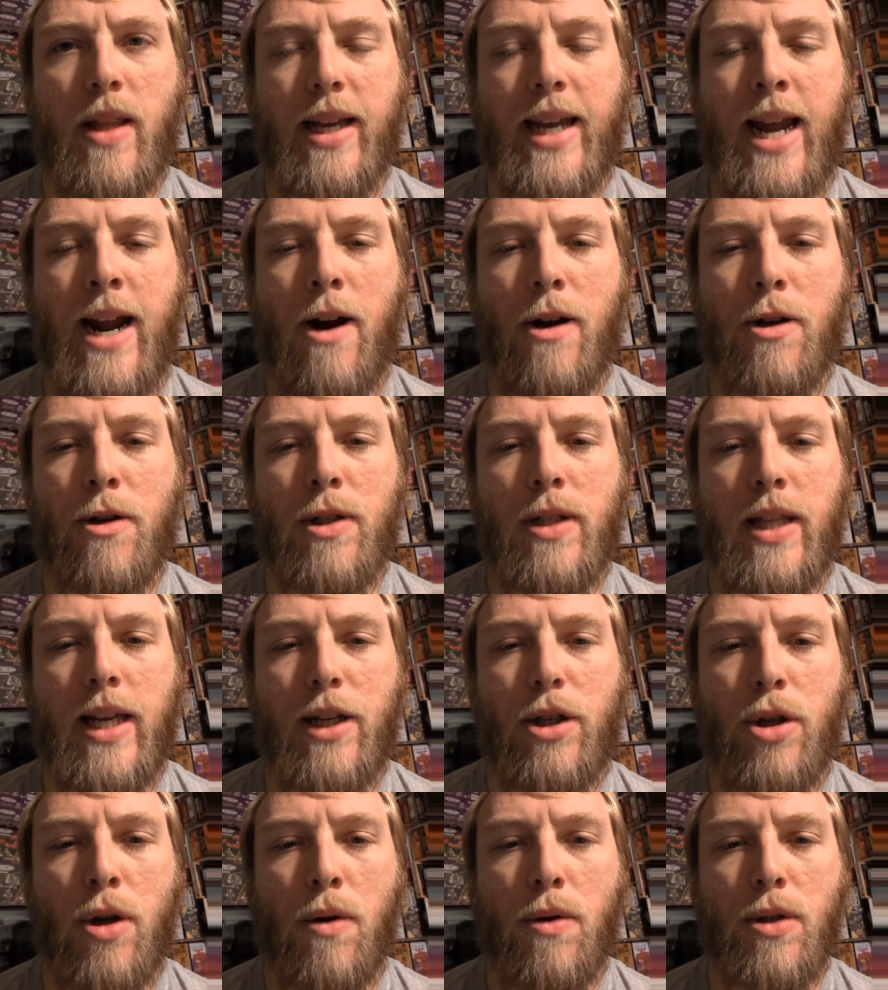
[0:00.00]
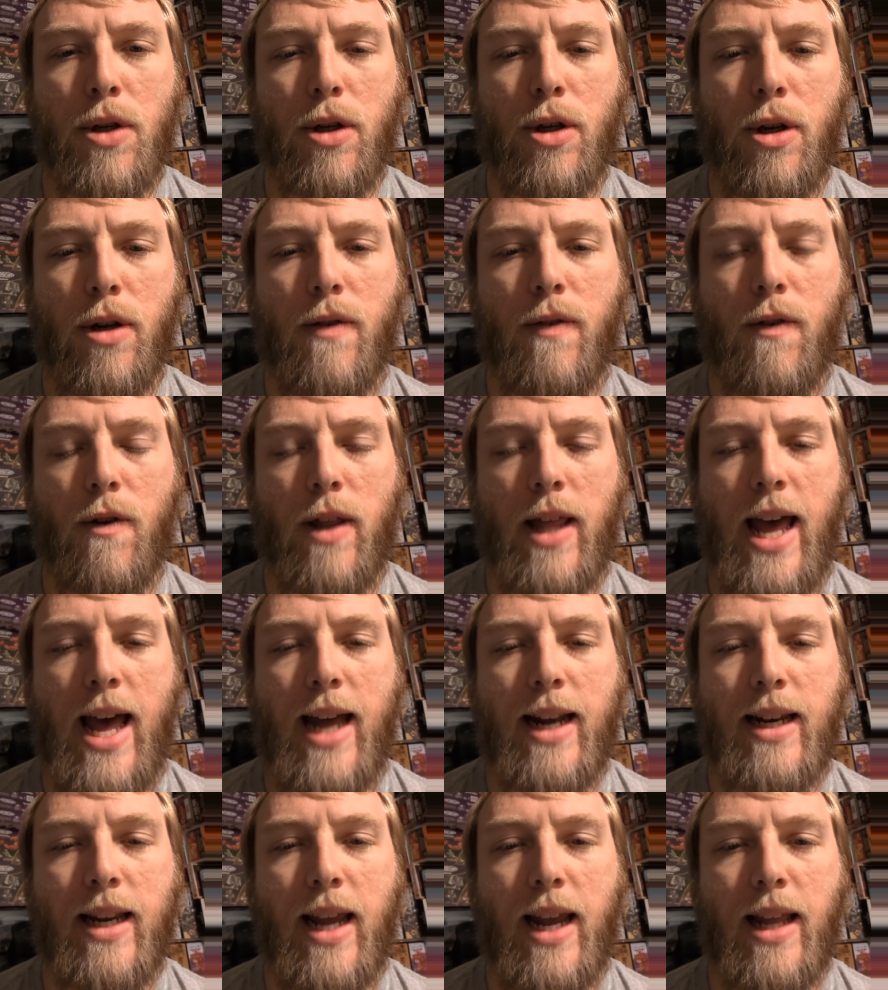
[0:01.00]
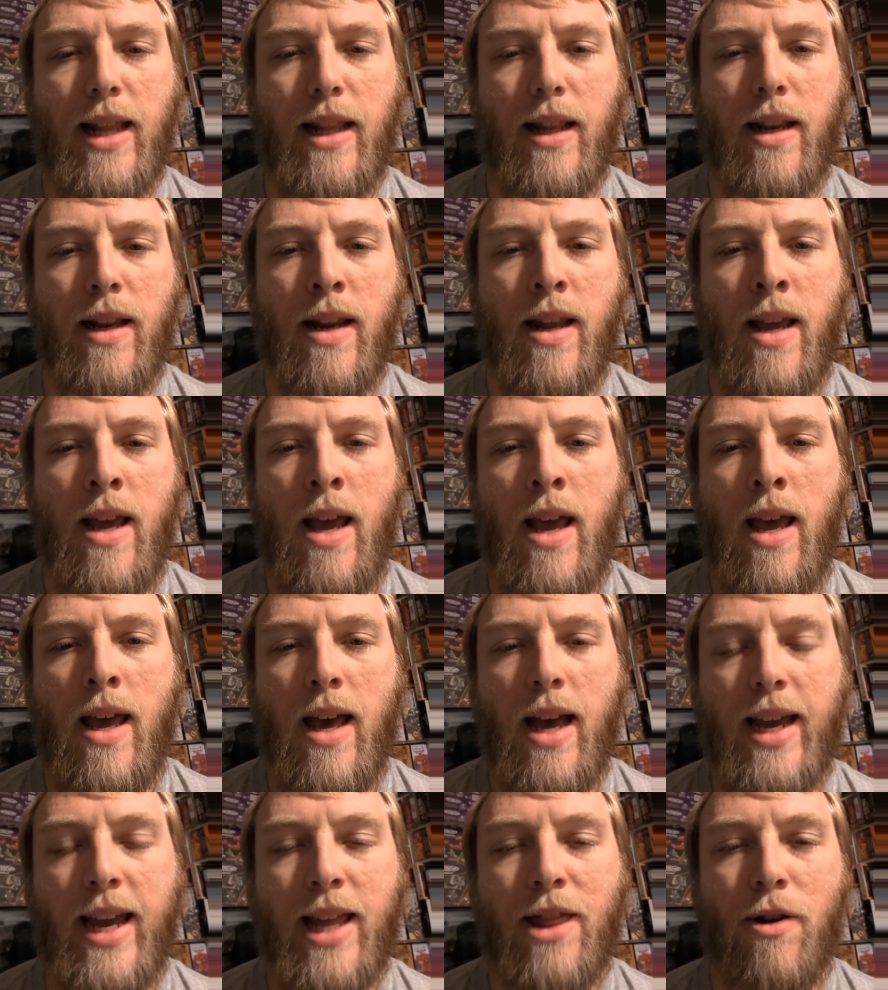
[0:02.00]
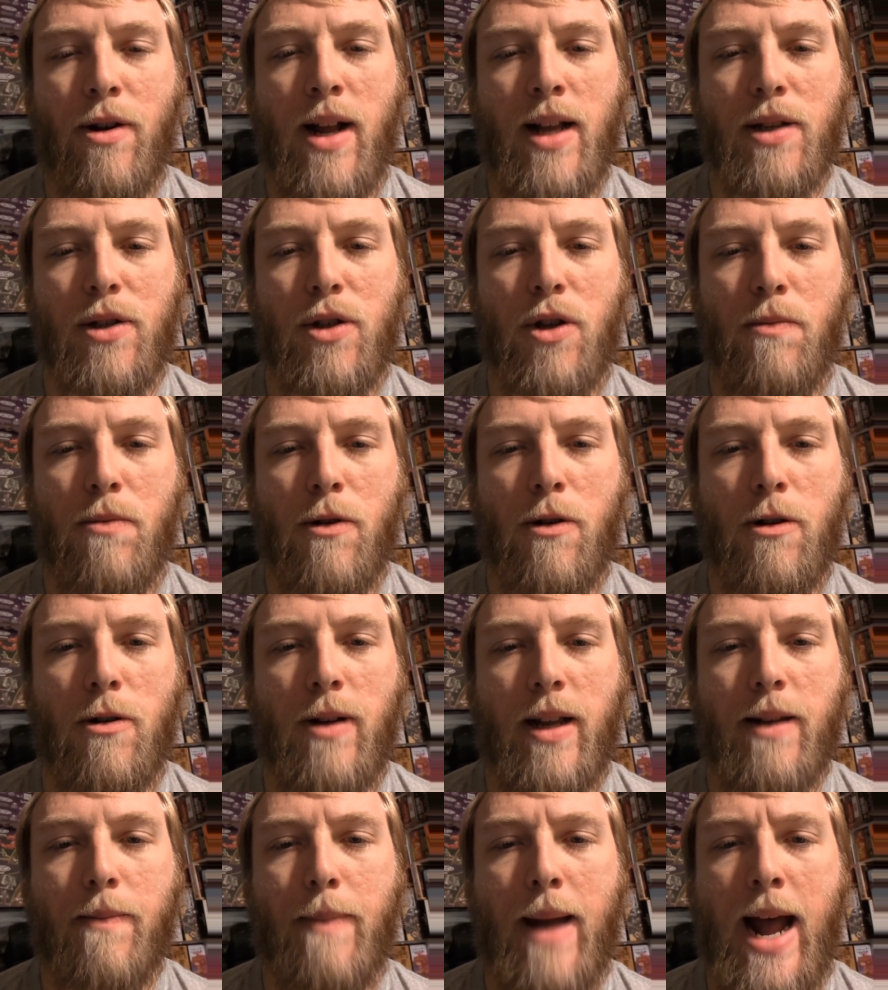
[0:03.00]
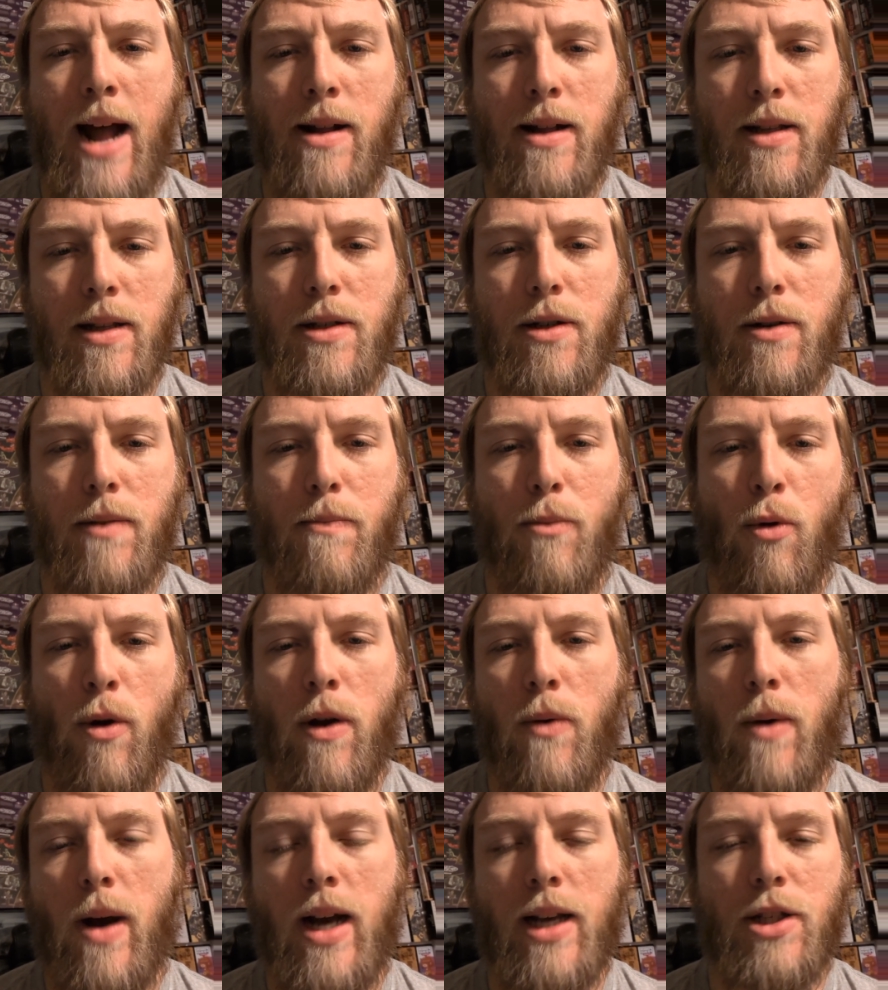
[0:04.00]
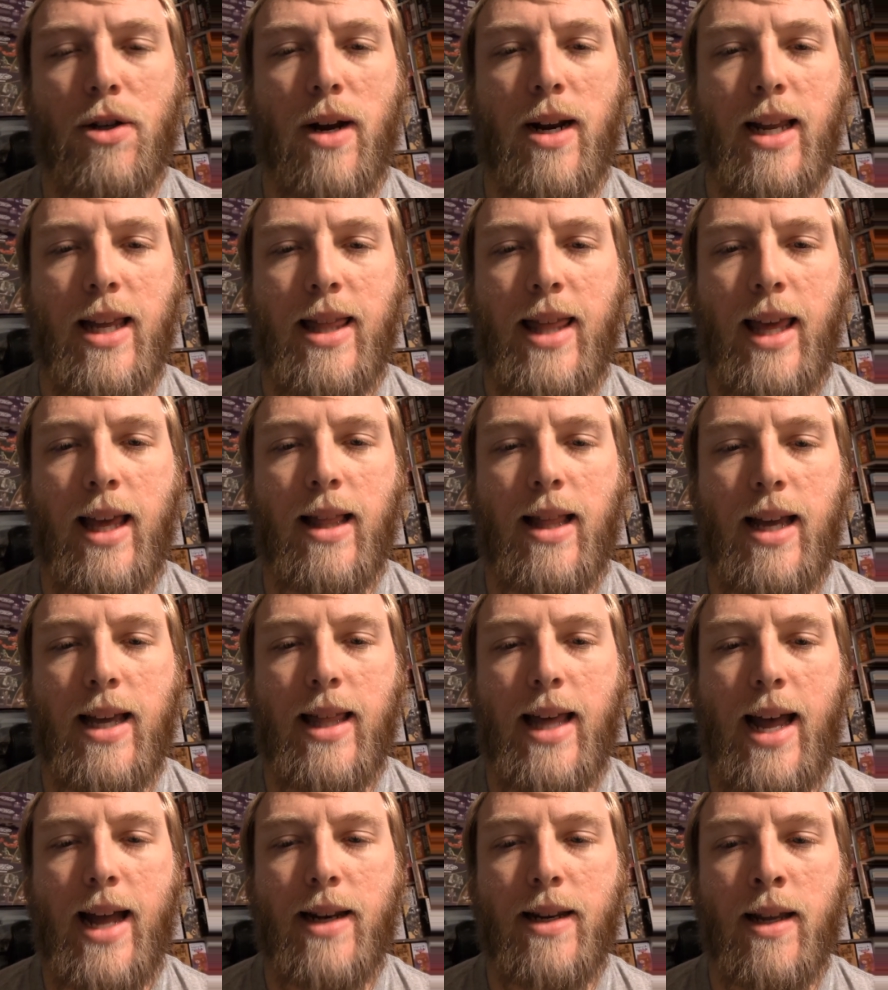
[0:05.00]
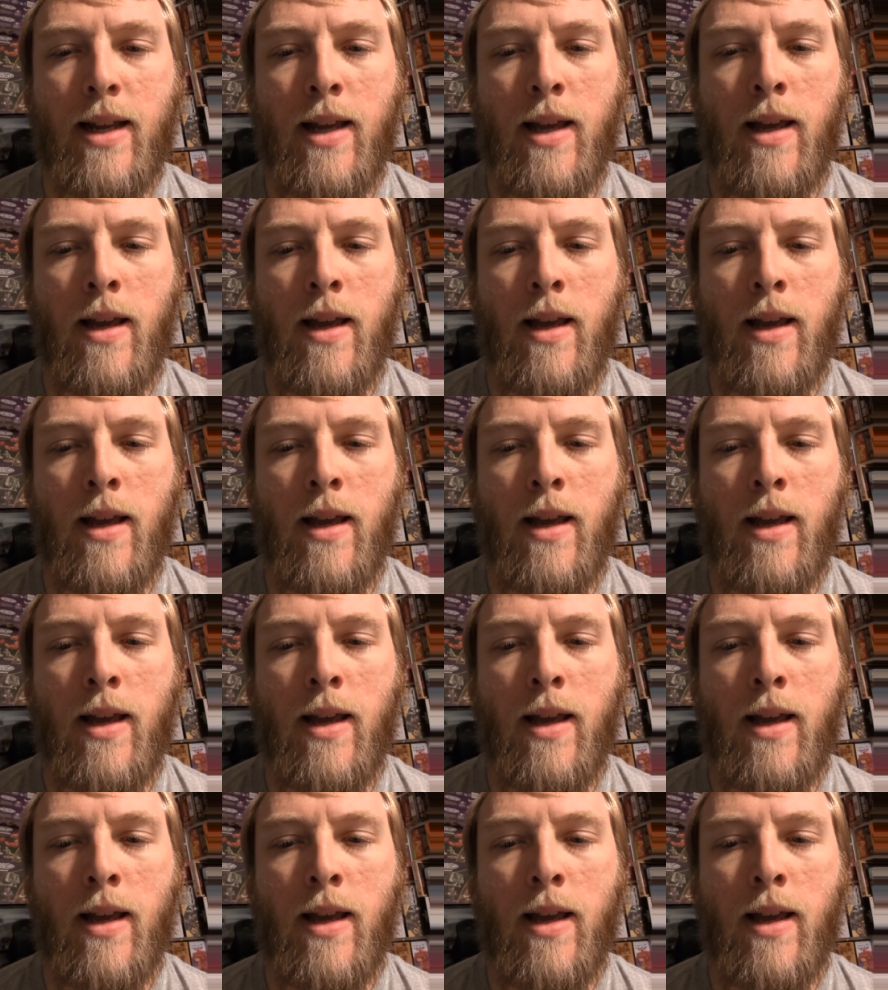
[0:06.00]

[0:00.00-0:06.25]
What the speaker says: characters that they chose are good for that. And again, they're not super like balanced point wise or anything like that.